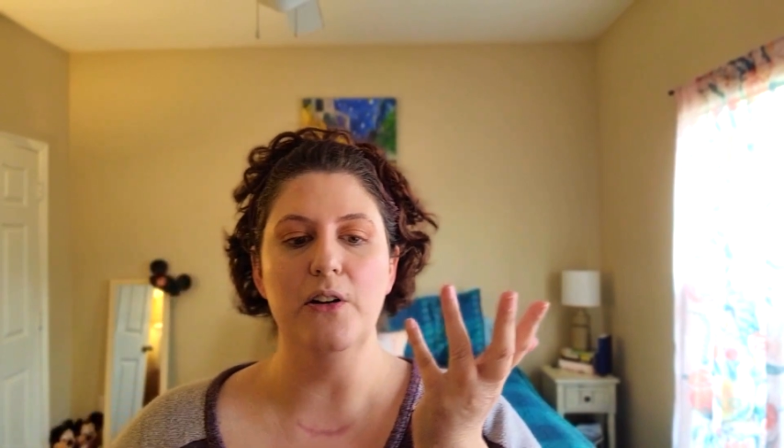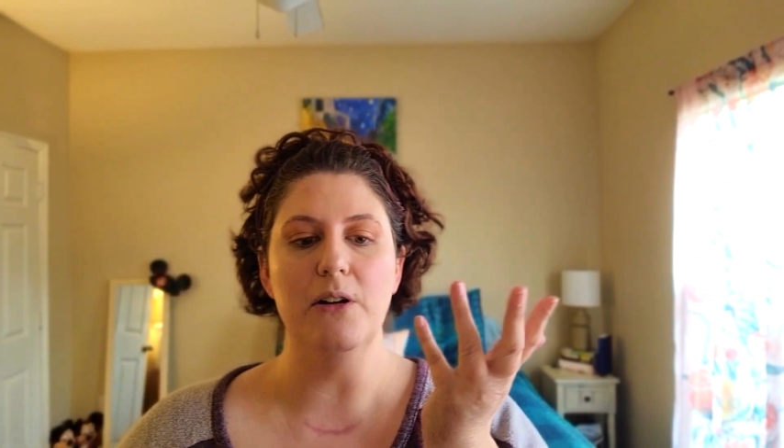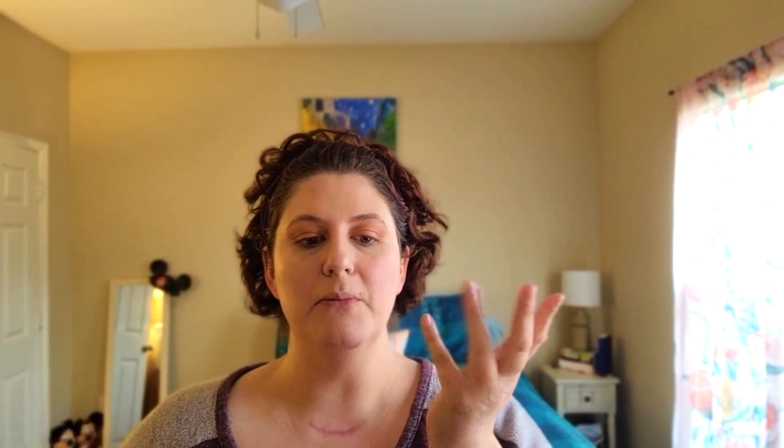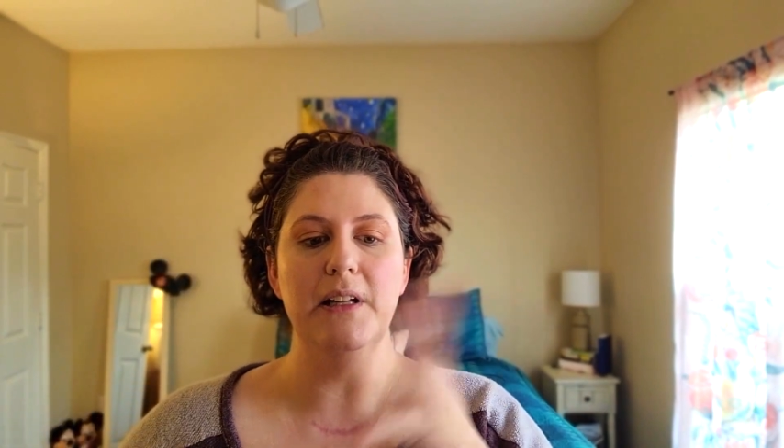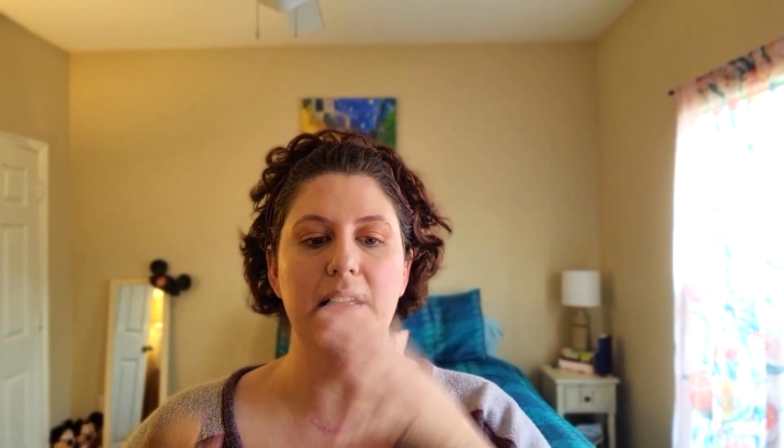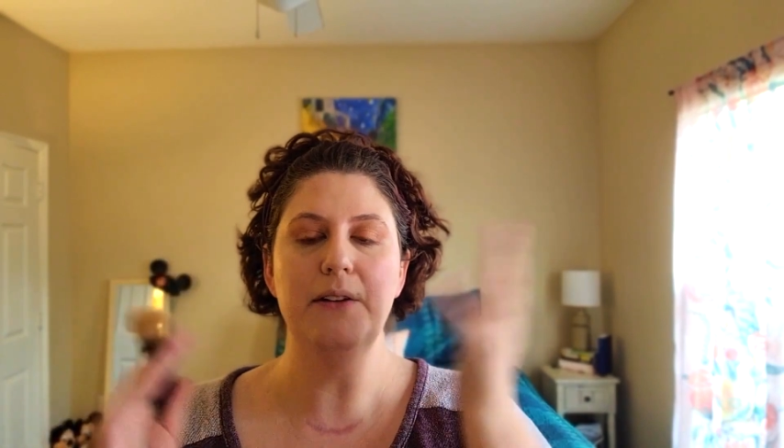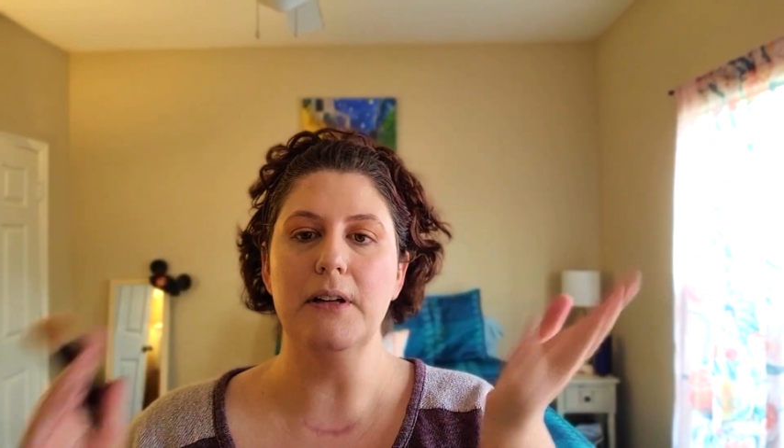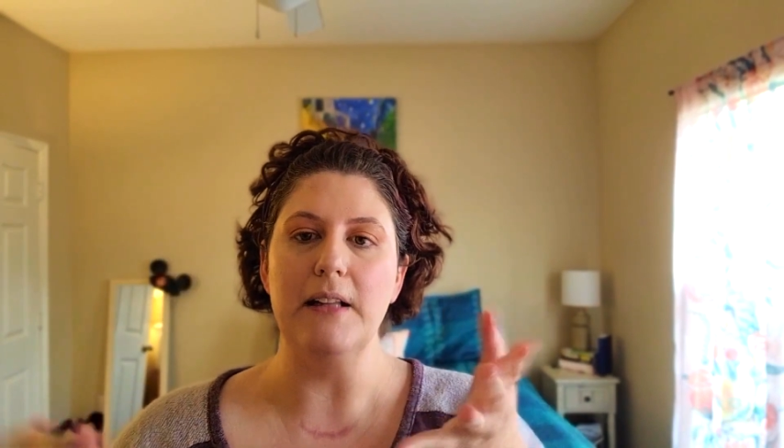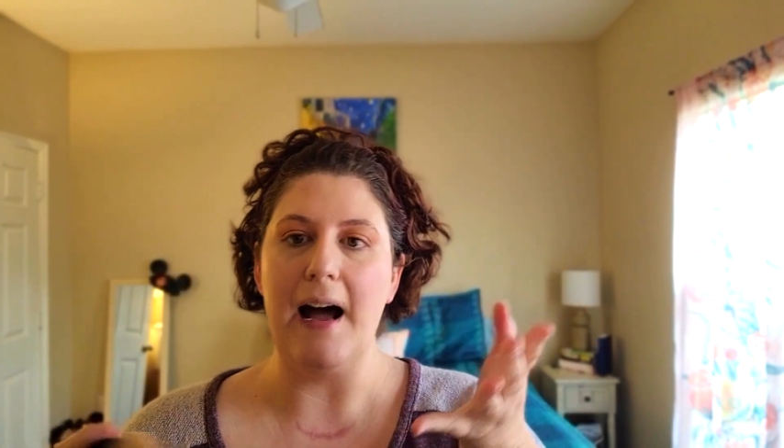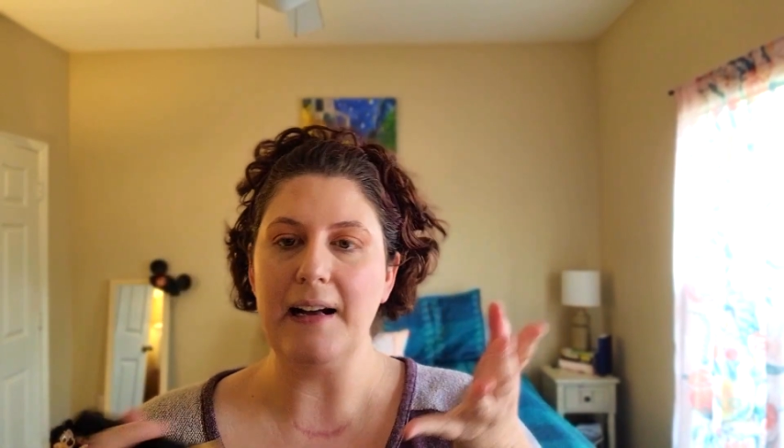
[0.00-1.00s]
completely
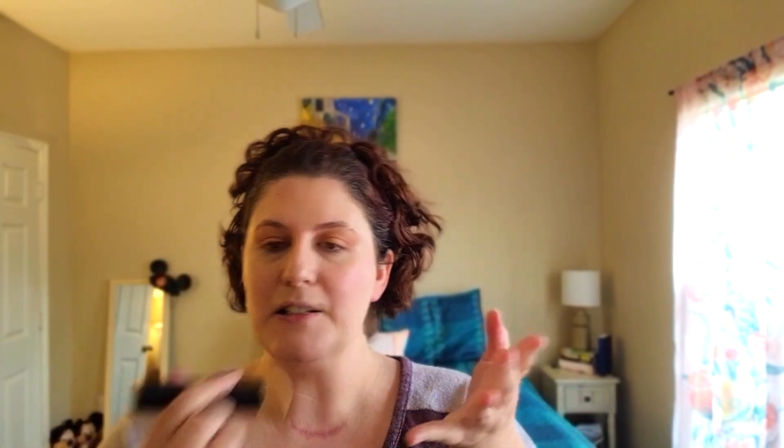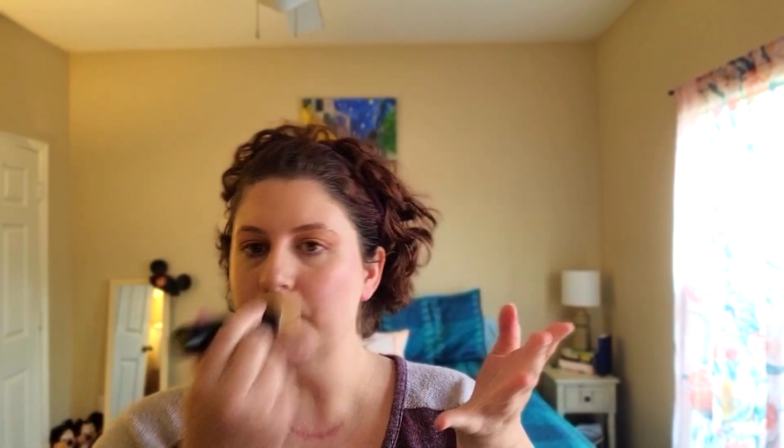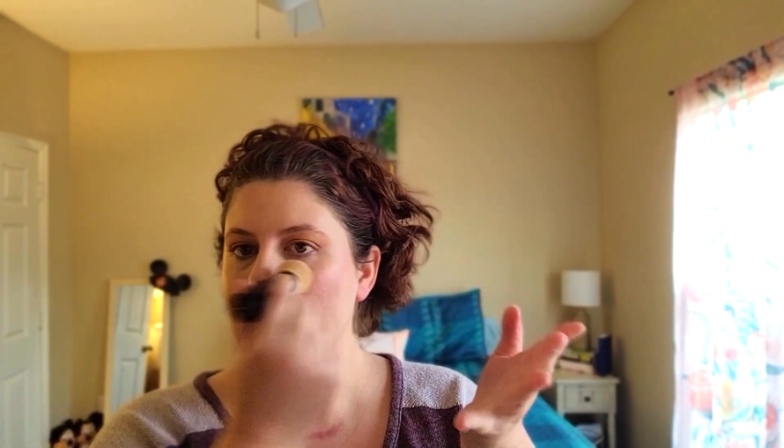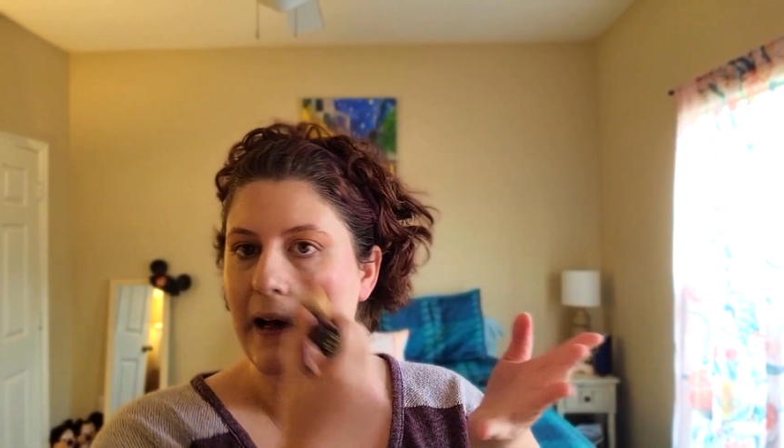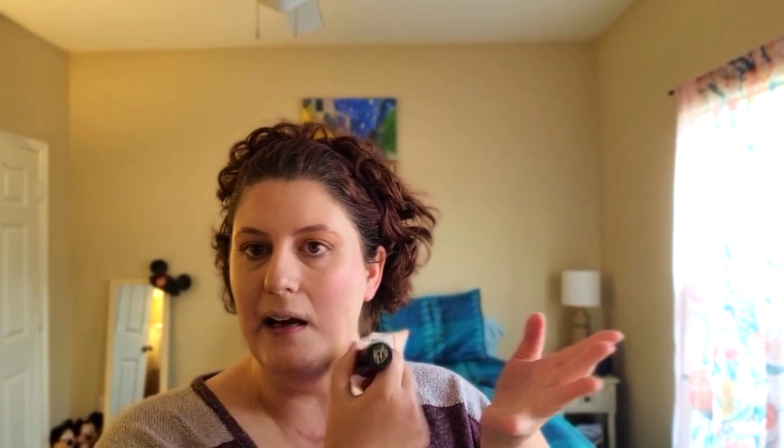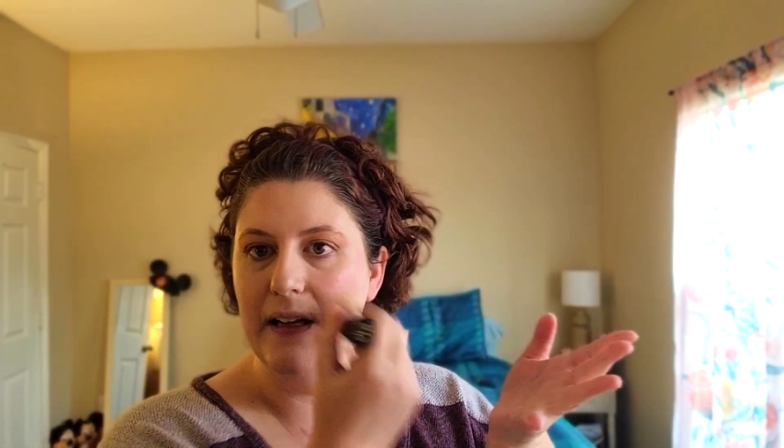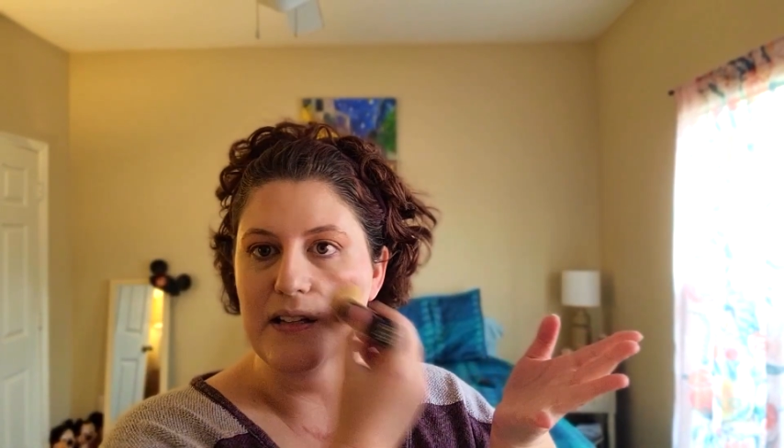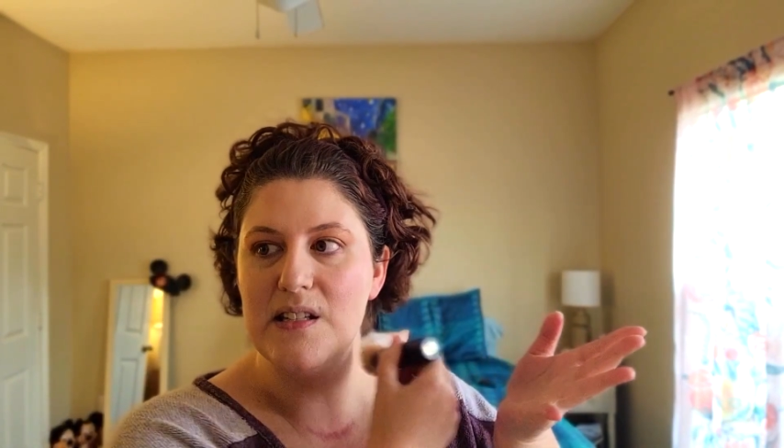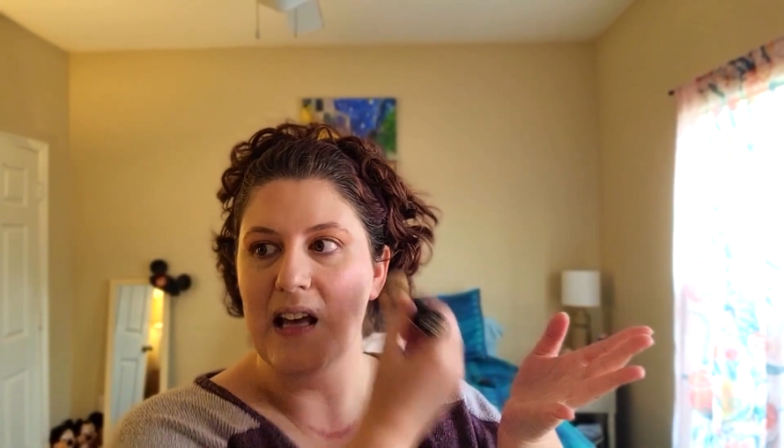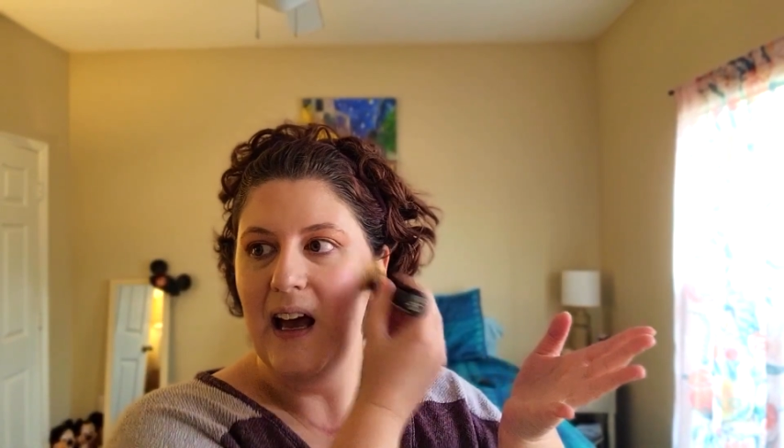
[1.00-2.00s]
relaxed
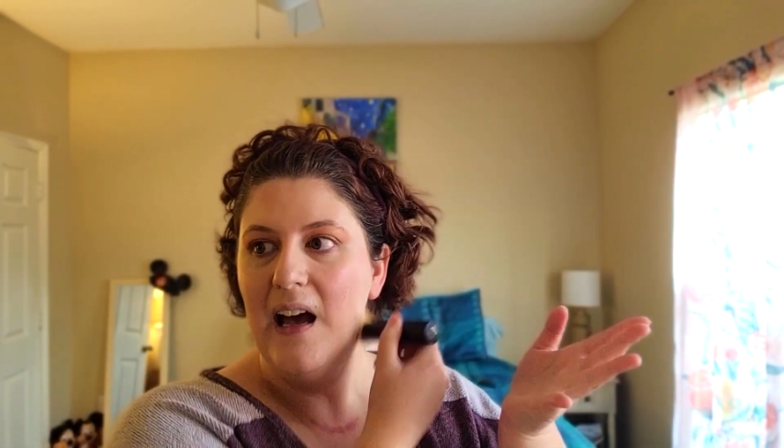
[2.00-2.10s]
because